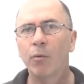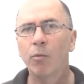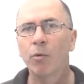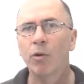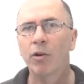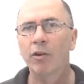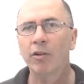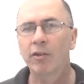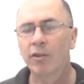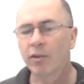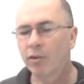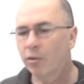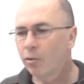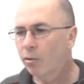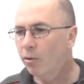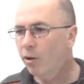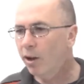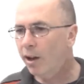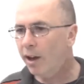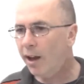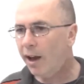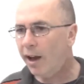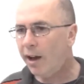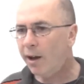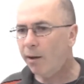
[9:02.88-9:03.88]
were to
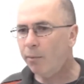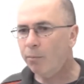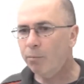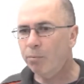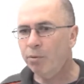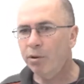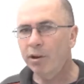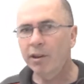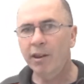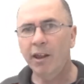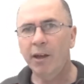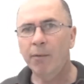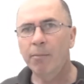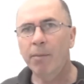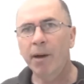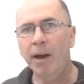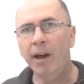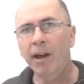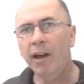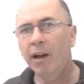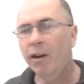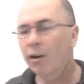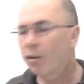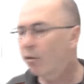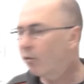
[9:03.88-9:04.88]
um, bring their
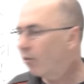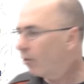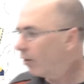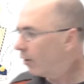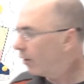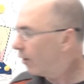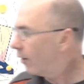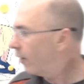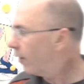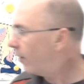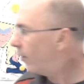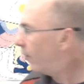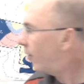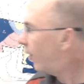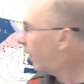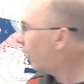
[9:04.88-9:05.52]
backhoes into this